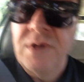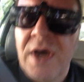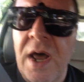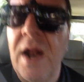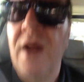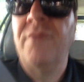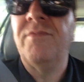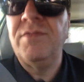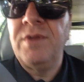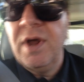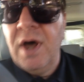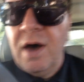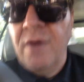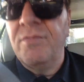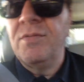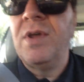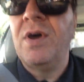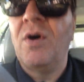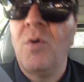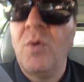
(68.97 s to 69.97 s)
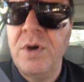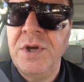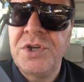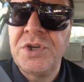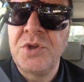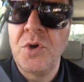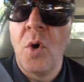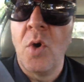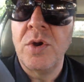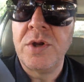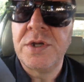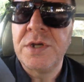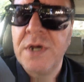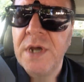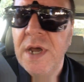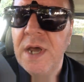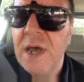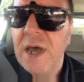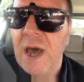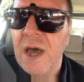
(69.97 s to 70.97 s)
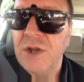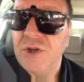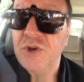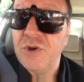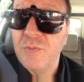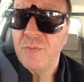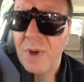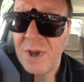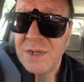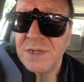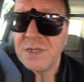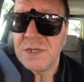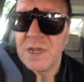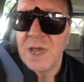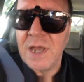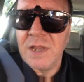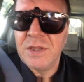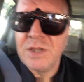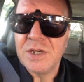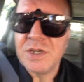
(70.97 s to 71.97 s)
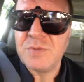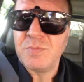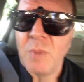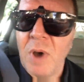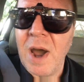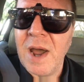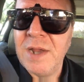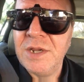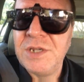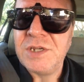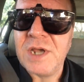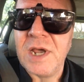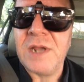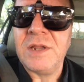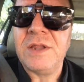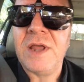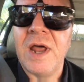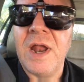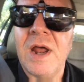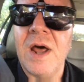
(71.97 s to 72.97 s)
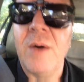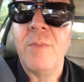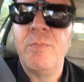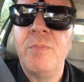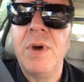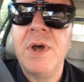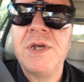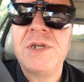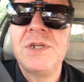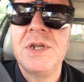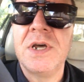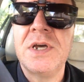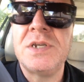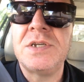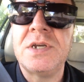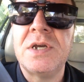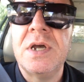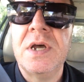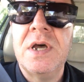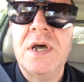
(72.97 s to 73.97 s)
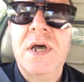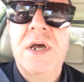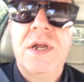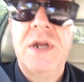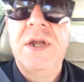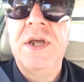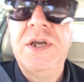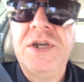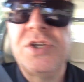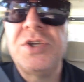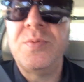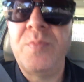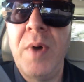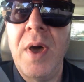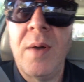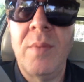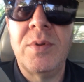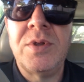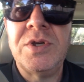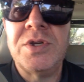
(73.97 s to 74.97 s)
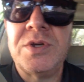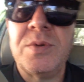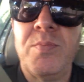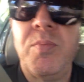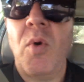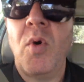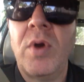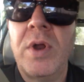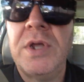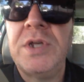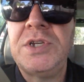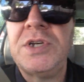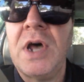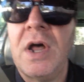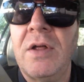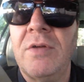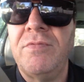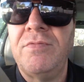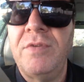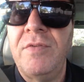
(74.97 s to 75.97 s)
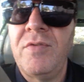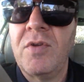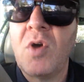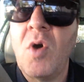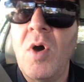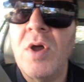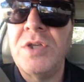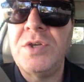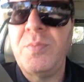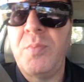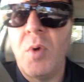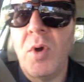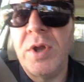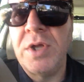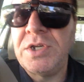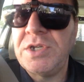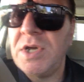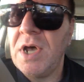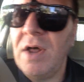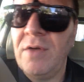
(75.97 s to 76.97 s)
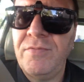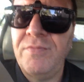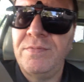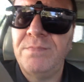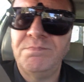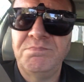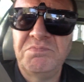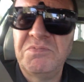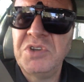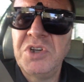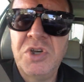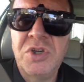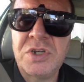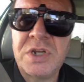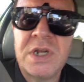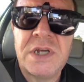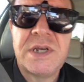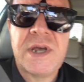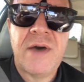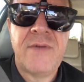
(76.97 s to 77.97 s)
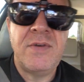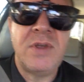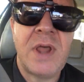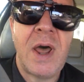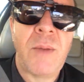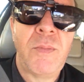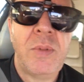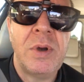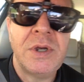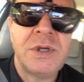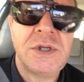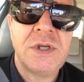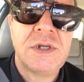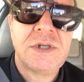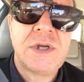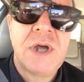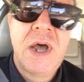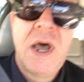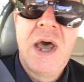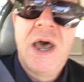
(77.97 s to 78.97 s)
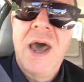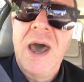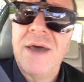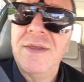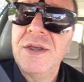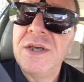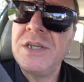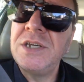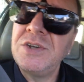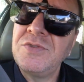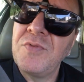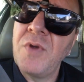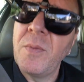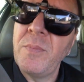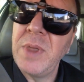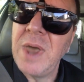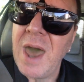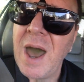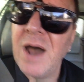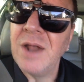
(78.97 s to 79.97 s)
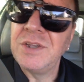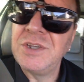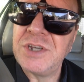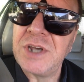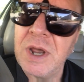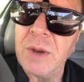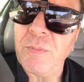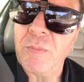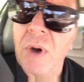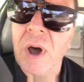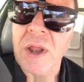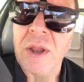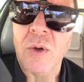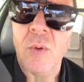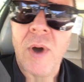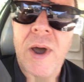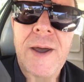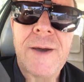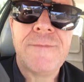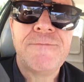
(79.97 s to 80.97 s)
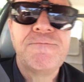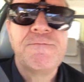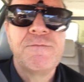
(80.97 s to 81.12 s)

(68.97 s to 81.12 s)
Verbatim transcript: And I've, I've always thought, and you must get this mindset that a business needs to be able to support itself. If it can't support itself, useless having that business. And this is from the outset, by the way.